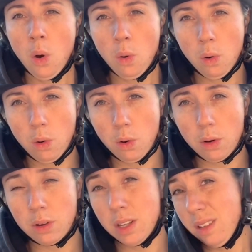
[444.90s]

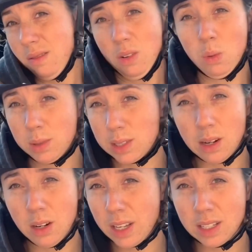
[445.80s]
or also
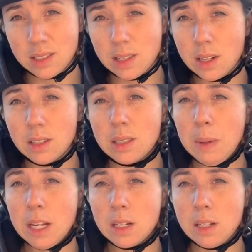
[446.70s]
look into
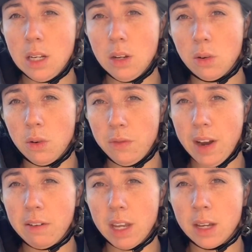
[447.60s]
speaking to your
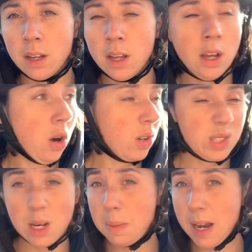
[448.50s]
farrier,
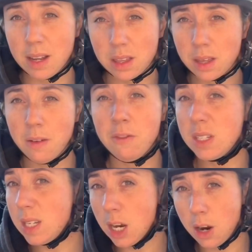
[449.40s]
osteopath,
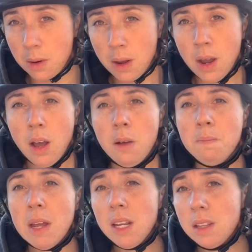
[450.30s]
physio.
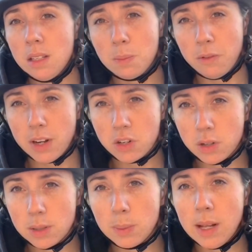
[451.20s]
Many of these
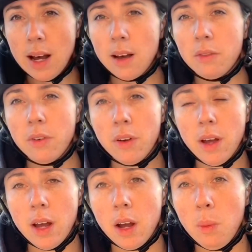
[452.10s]
professionals will have
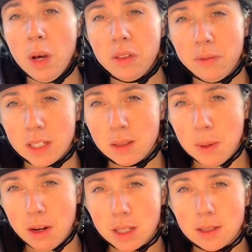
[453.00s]
a wealth of
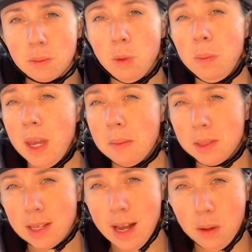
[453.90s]
experience and will be able
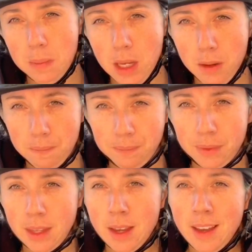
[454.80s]
to help you.
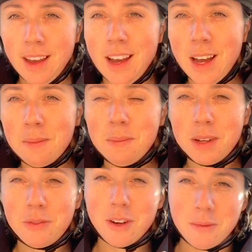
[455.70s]

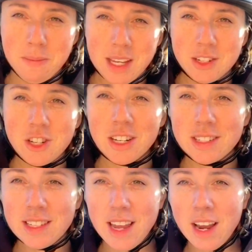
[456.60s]
But from me and Duke
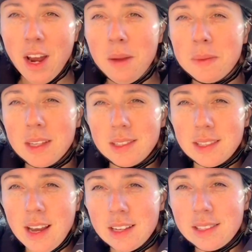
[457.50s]
today, I hope this
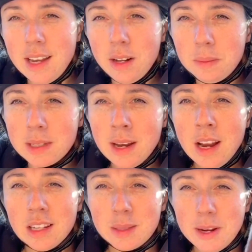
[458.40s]
has helped,
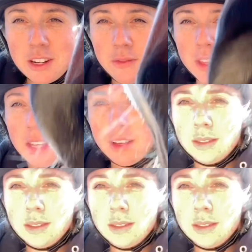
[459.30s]
especially for those